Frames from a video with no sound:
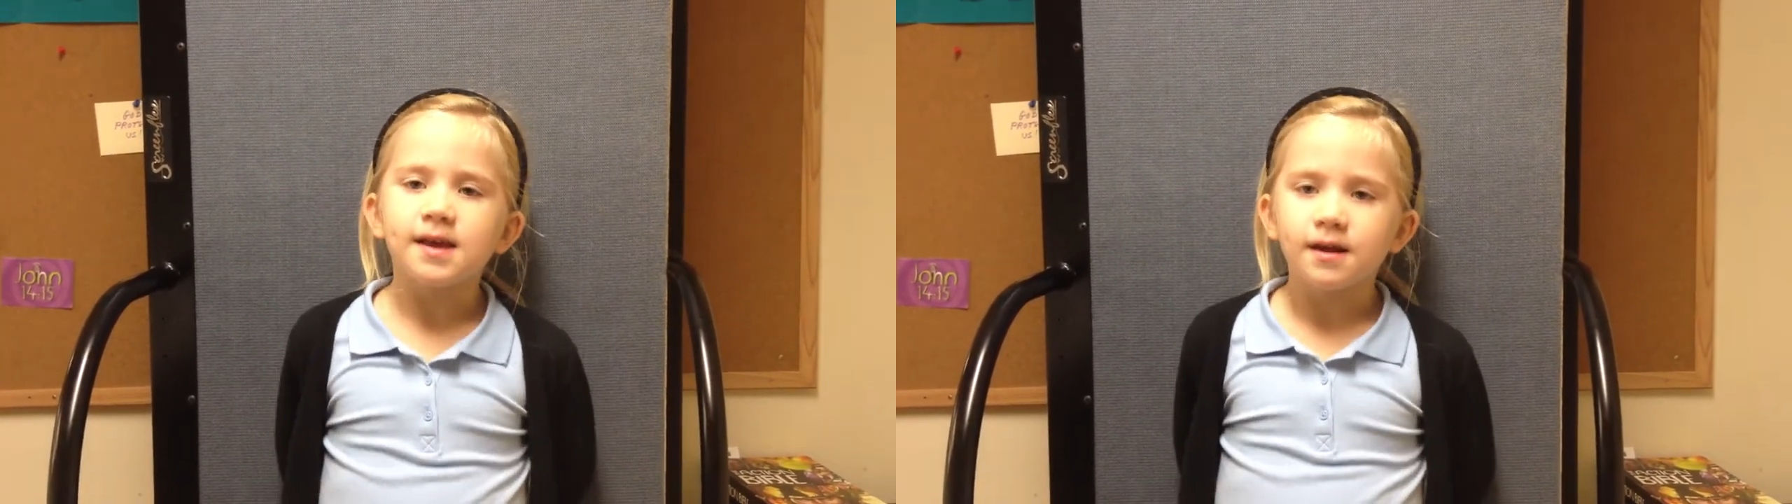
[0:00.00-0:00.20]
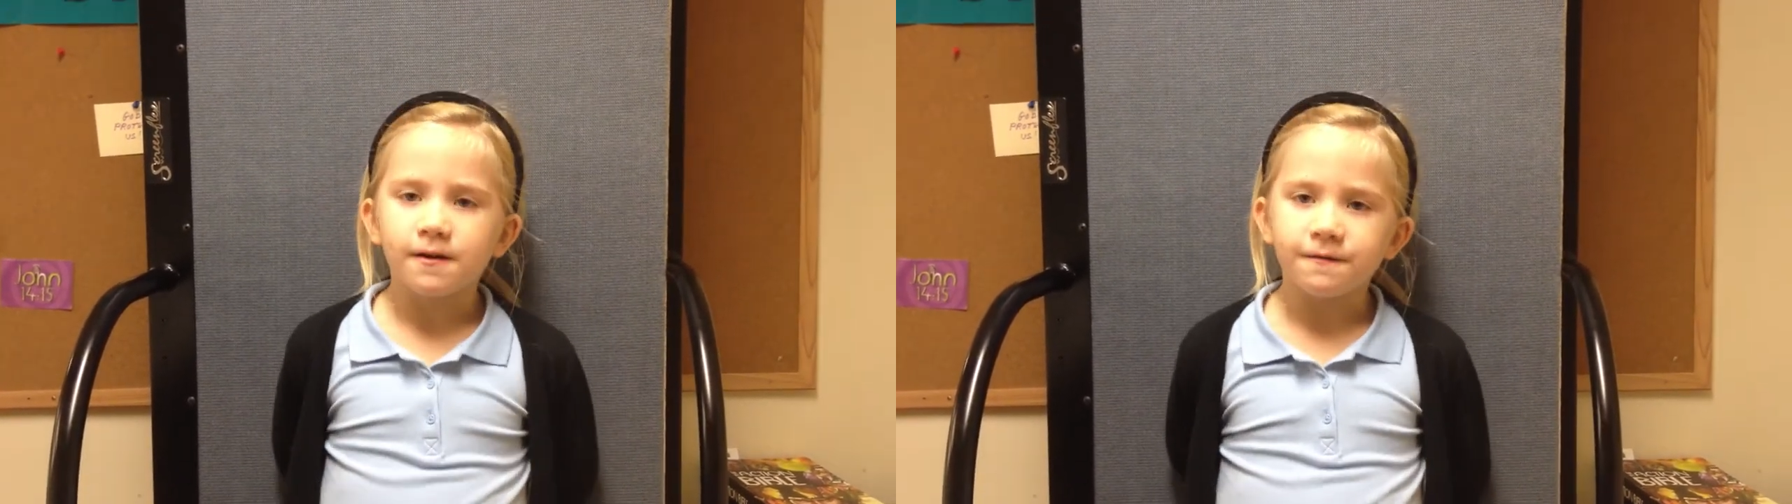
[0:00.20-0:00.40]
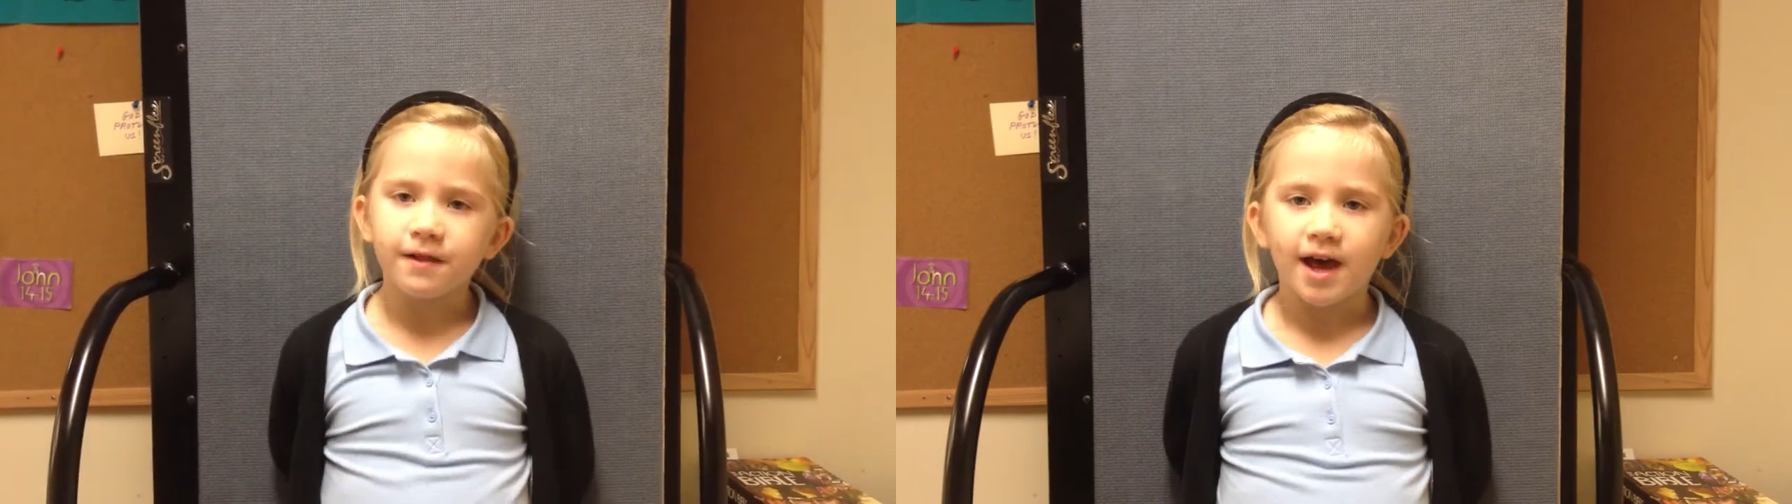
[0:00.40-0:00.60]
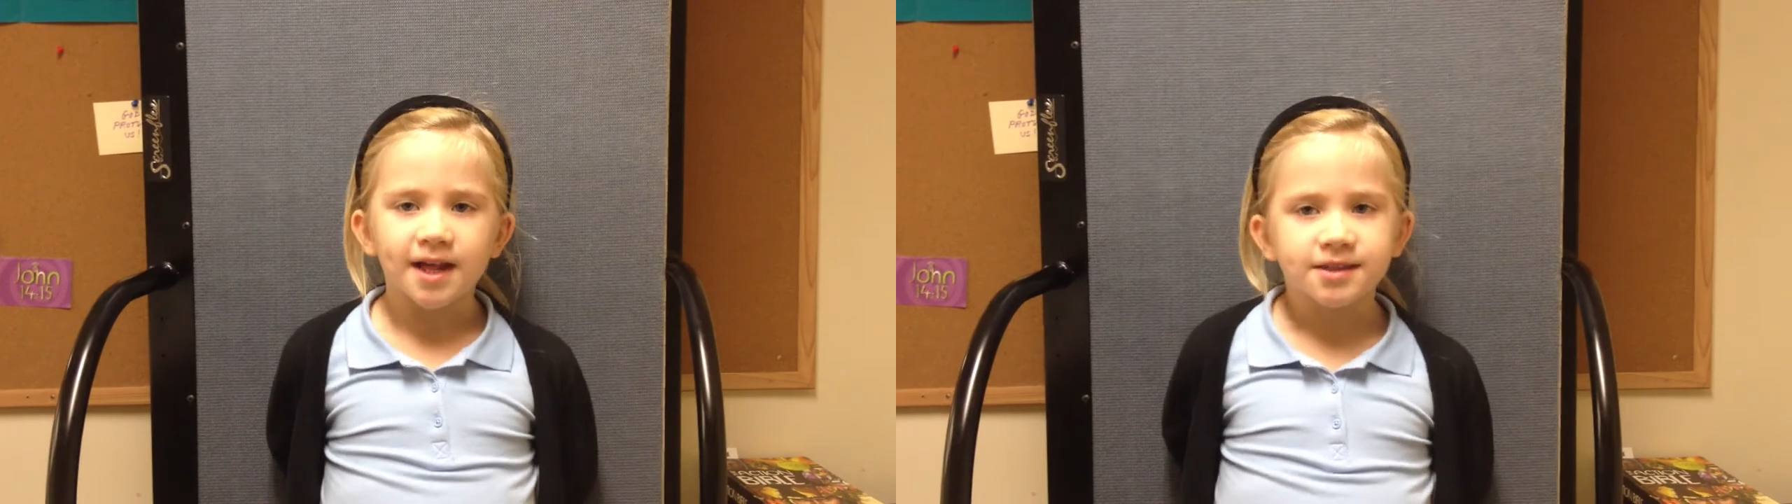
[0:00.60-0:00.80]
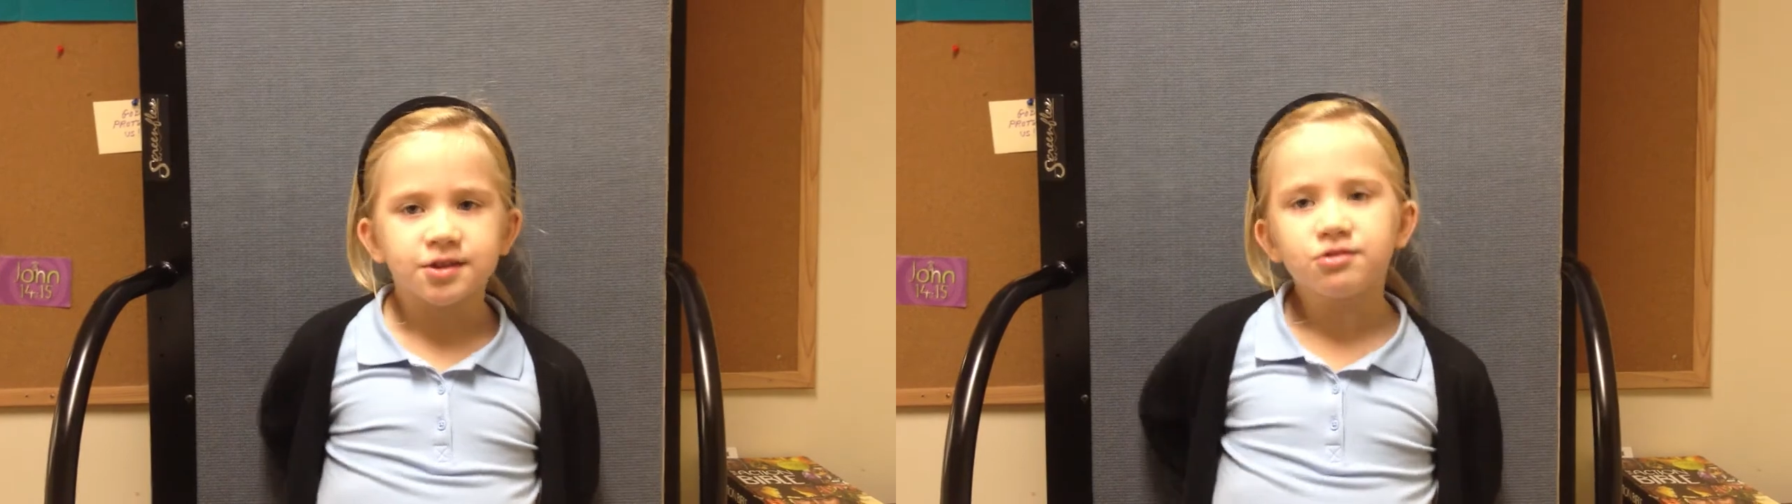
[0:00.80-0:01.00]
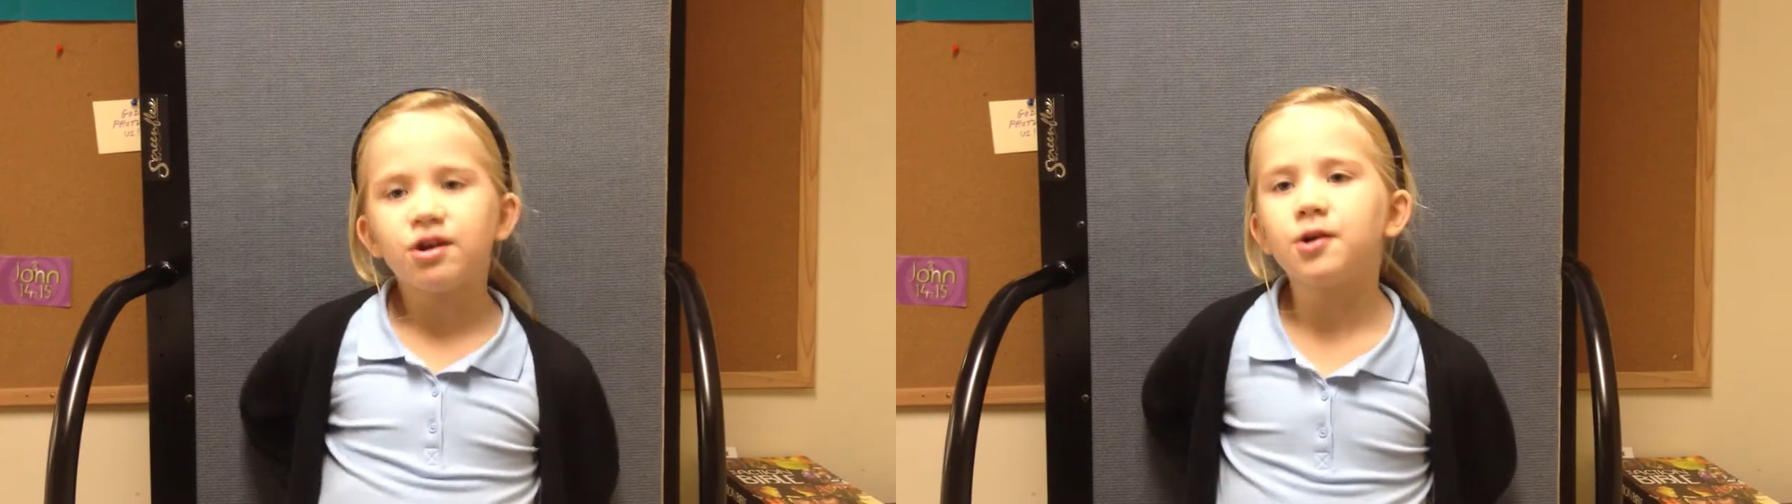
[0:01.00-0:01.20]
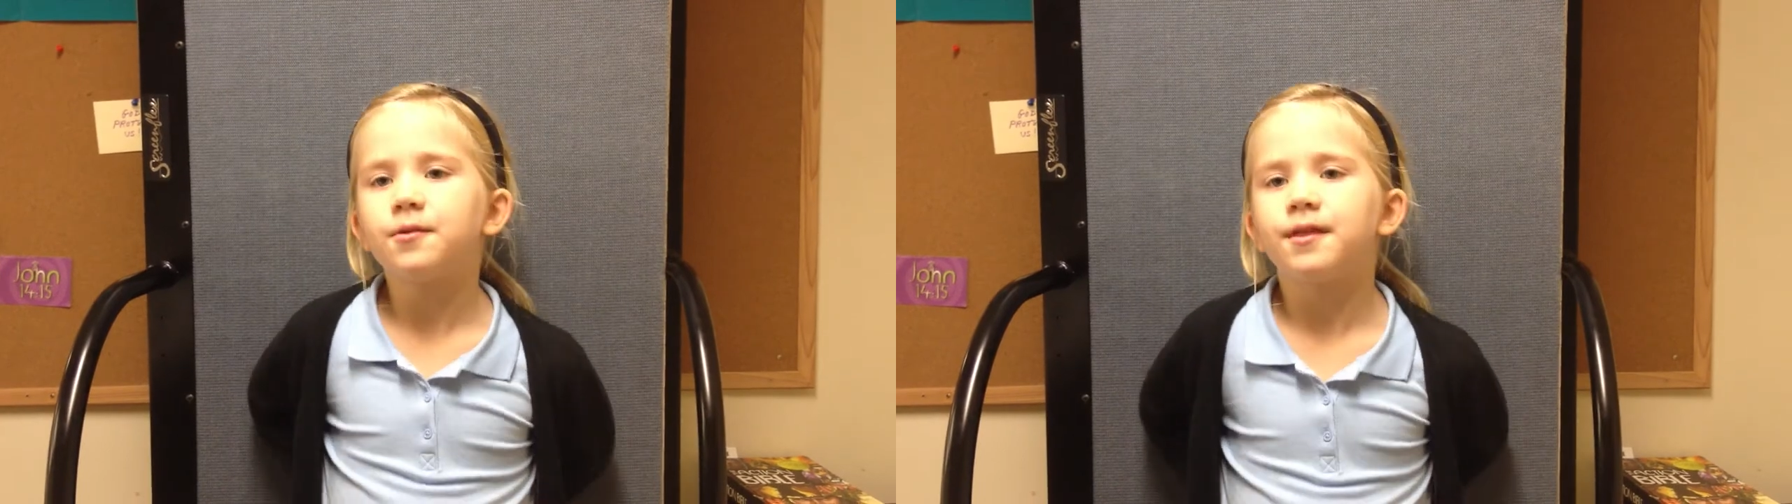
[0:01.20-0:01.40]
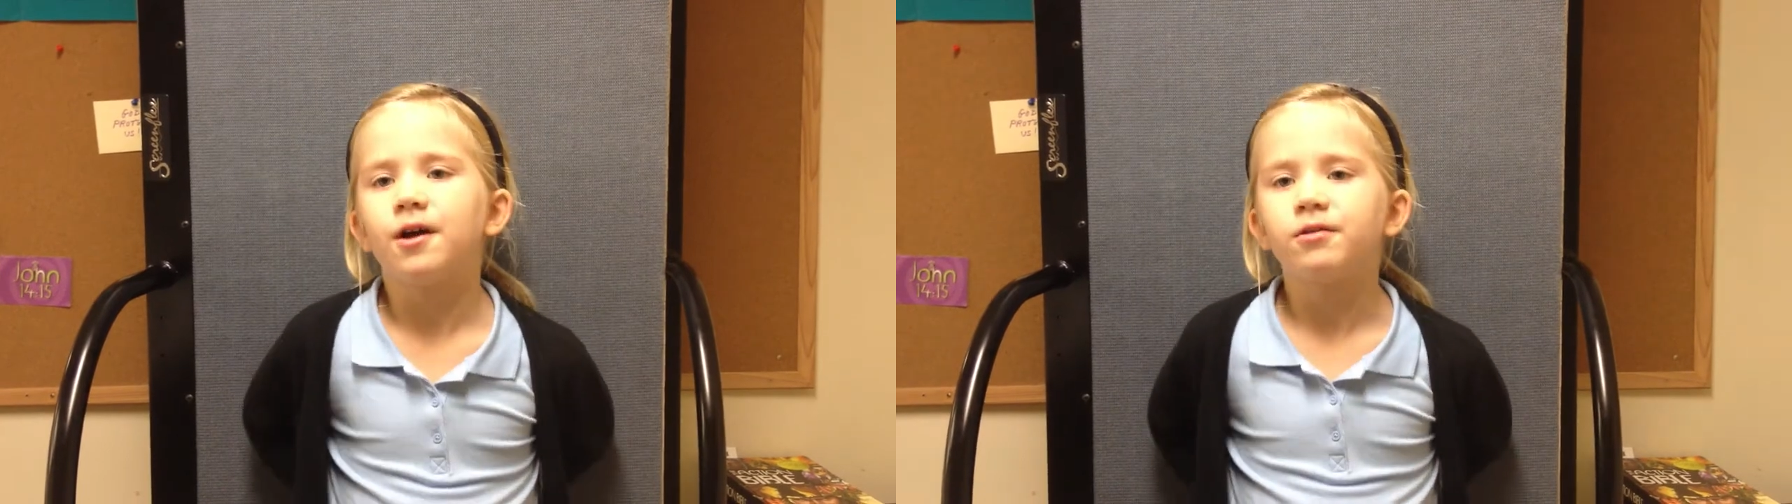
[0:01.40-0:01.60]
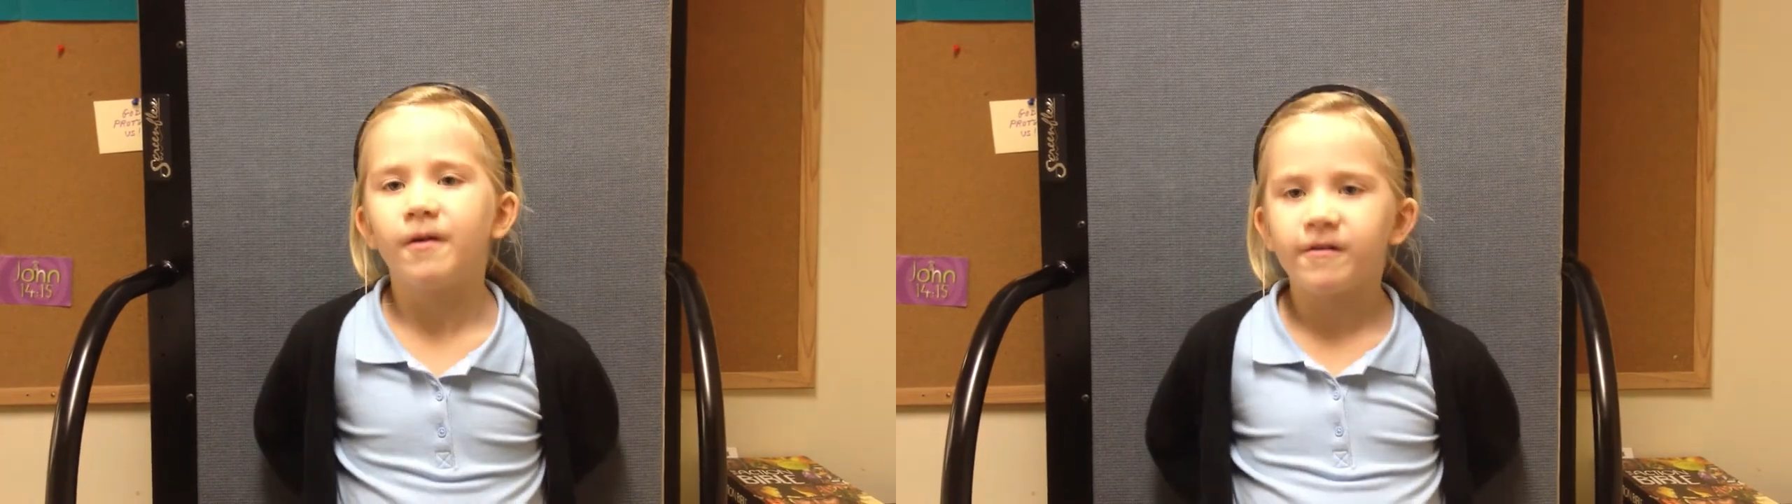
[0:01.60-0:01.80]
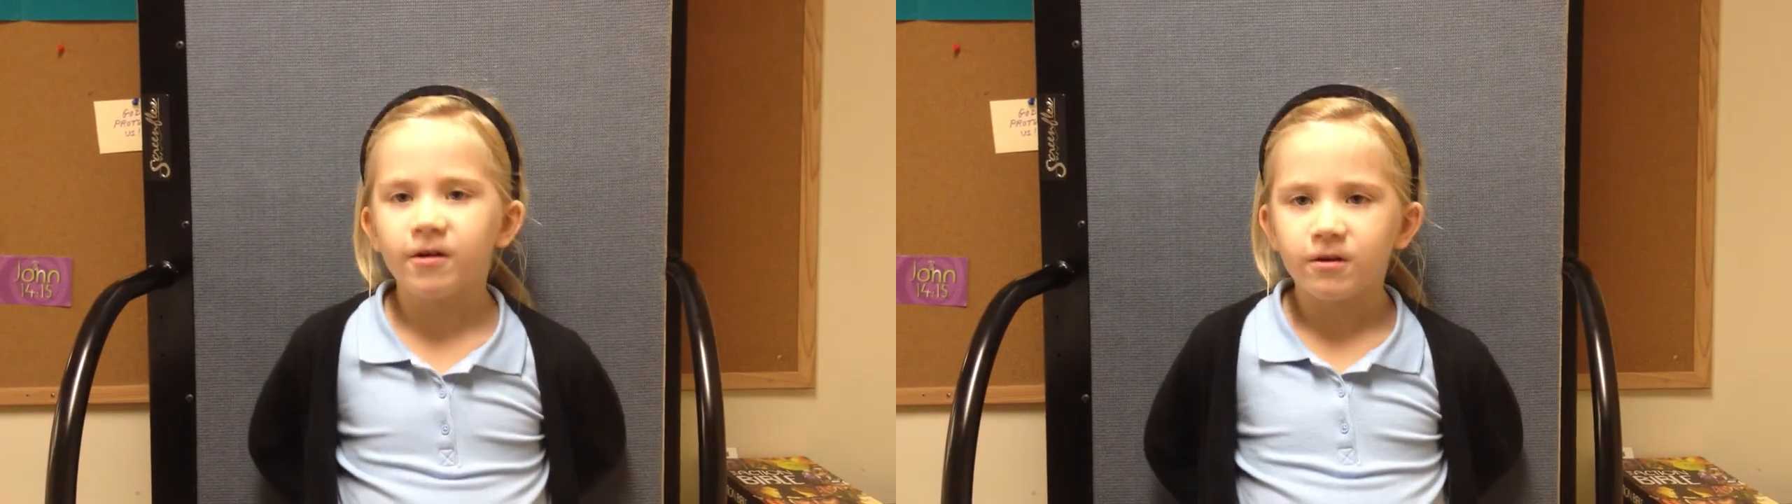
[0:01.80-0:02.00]
And a fly has a trunk without
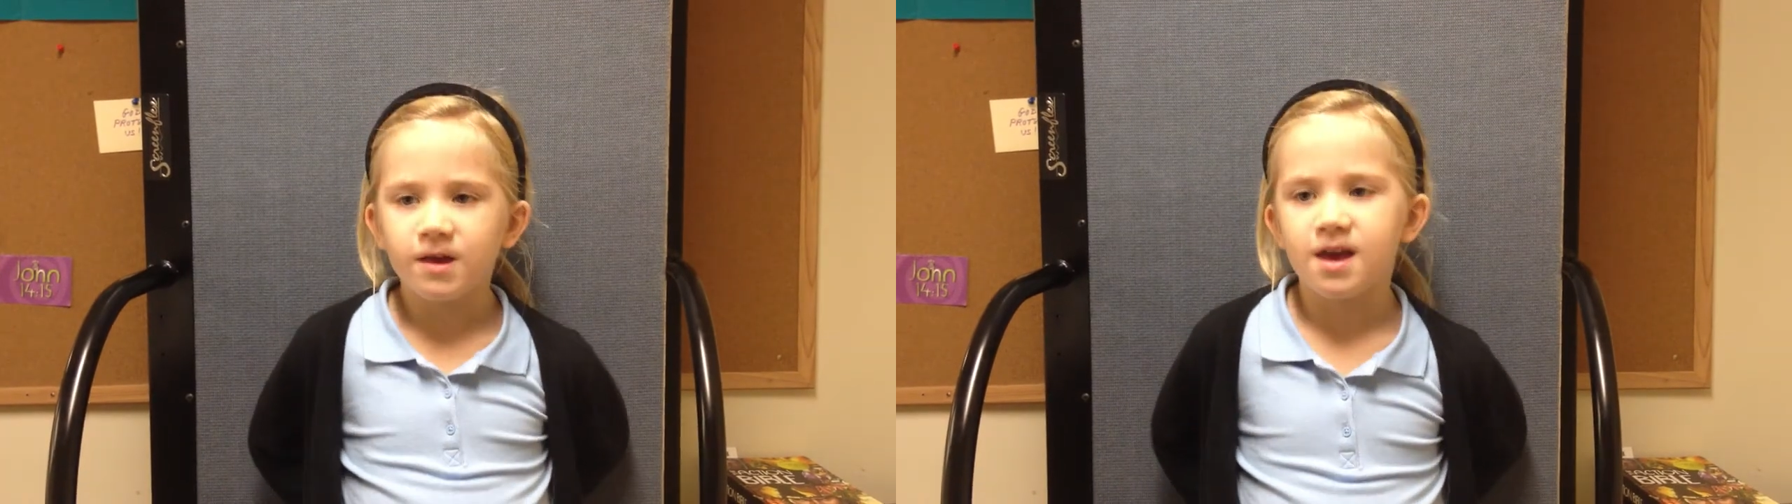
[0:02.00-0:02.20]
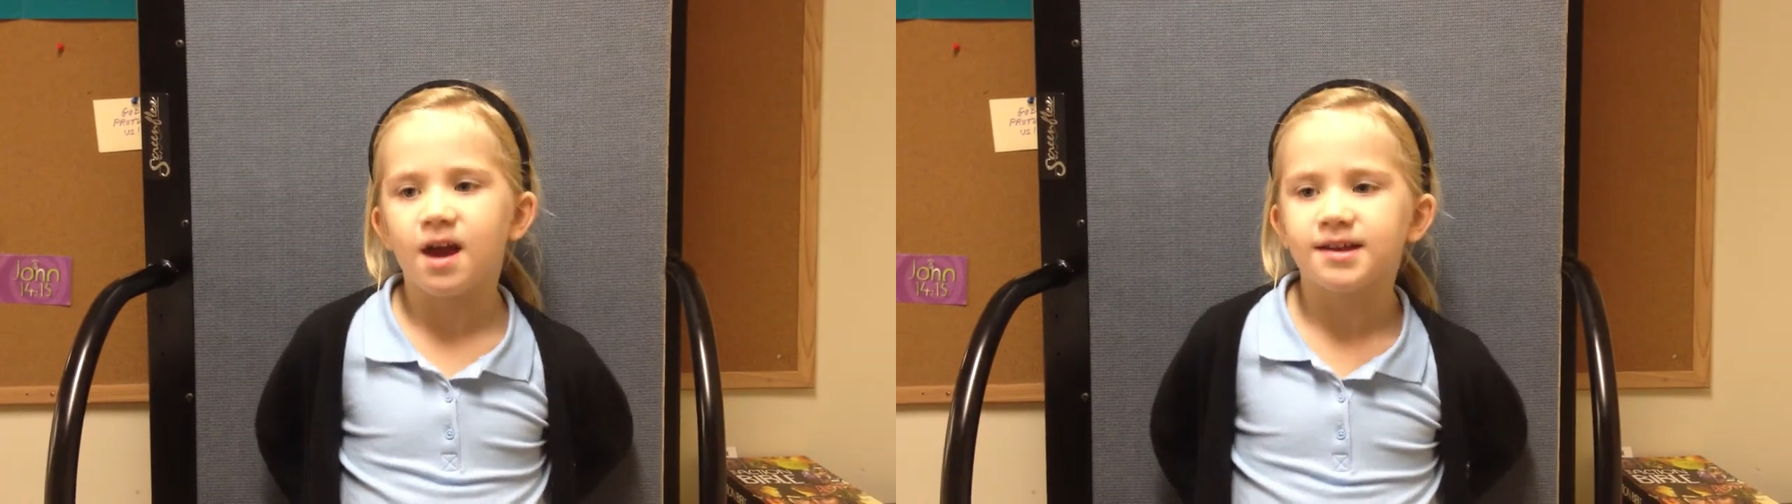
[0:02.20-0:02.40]
lock or key.